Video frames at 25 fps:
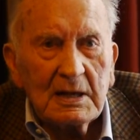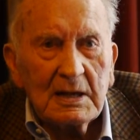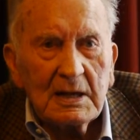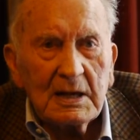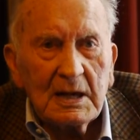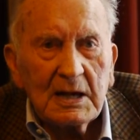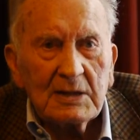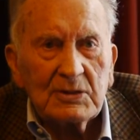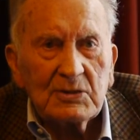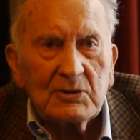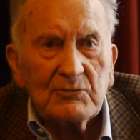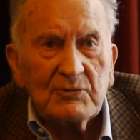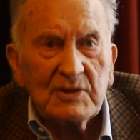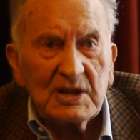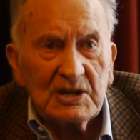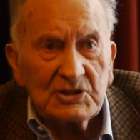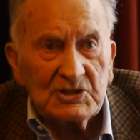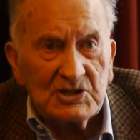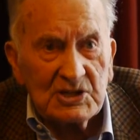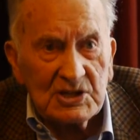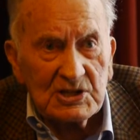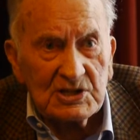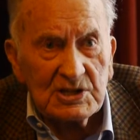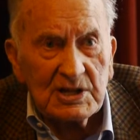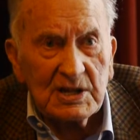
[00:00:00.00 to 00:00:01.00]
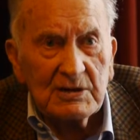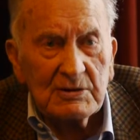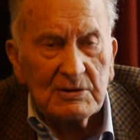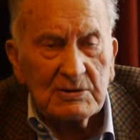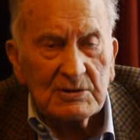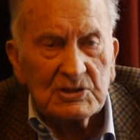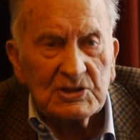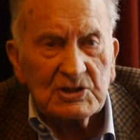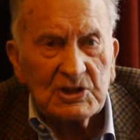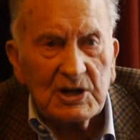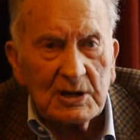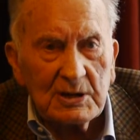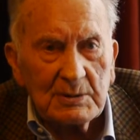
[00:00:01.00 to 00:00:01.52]
And the rents there
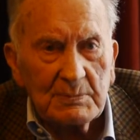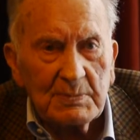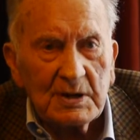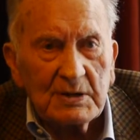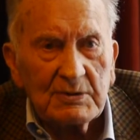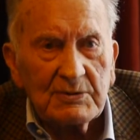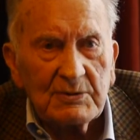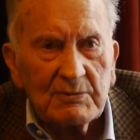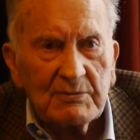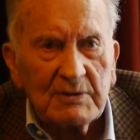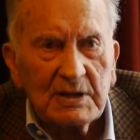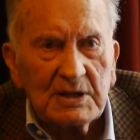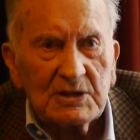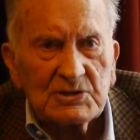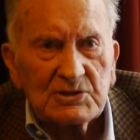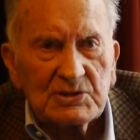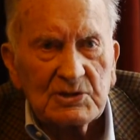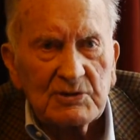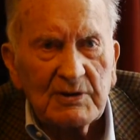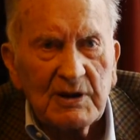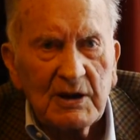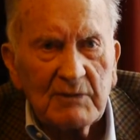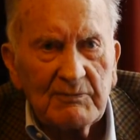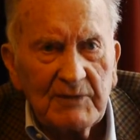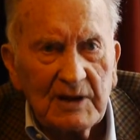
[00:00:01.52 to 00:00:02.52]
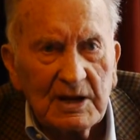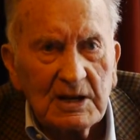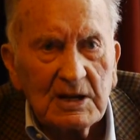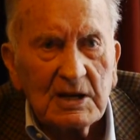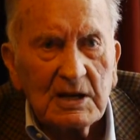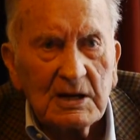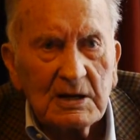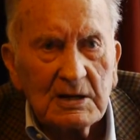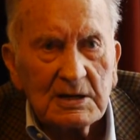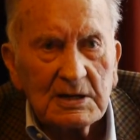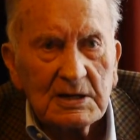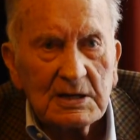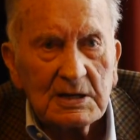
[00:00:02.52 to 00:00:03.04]
is terrible. The rents are very
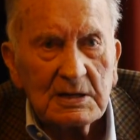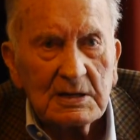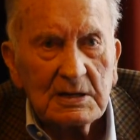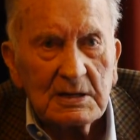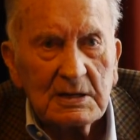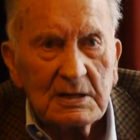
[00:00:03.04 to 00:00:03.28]
high.